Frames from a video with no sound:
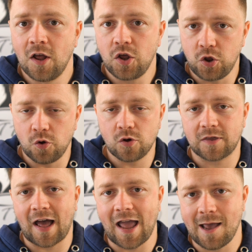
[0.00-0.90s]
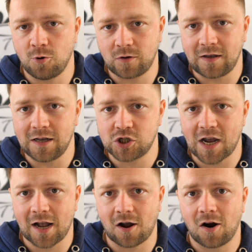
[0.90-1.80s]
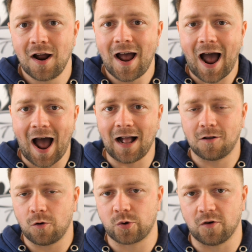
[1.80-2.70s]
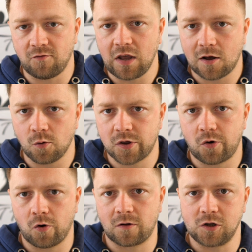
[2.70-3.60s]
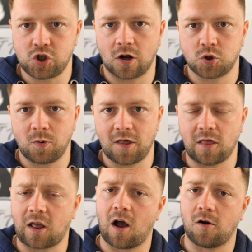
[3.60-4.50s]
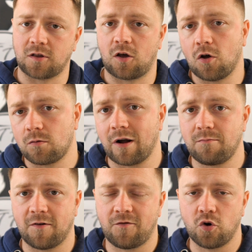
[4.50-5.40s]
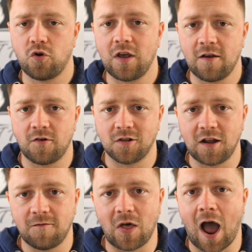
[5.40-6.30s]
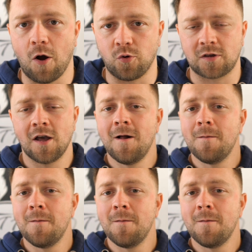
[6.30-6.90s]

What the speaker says: Use that MOT checker and also vehicle score to judge whether the car's a good one before you even leave the house.